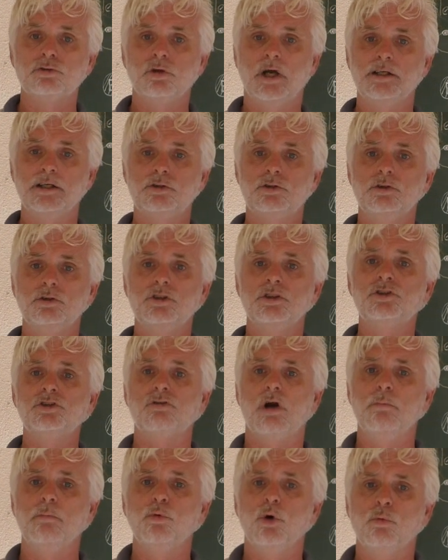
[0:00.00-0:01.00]
tried to
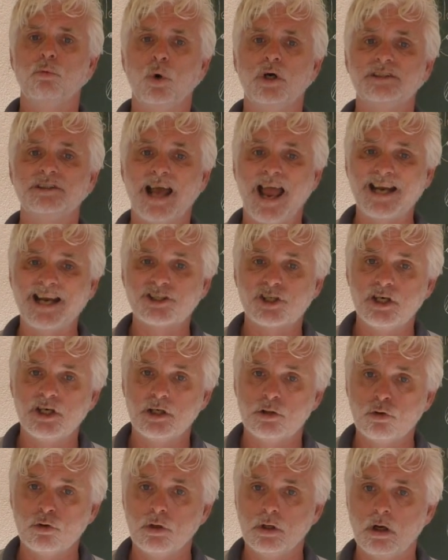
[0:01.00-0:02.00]
describe what was actually
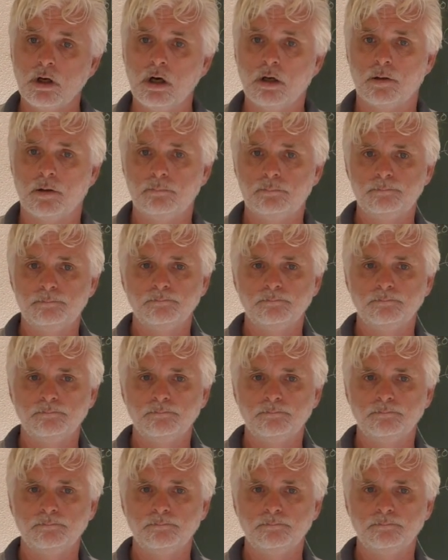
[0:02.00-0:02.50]
going on.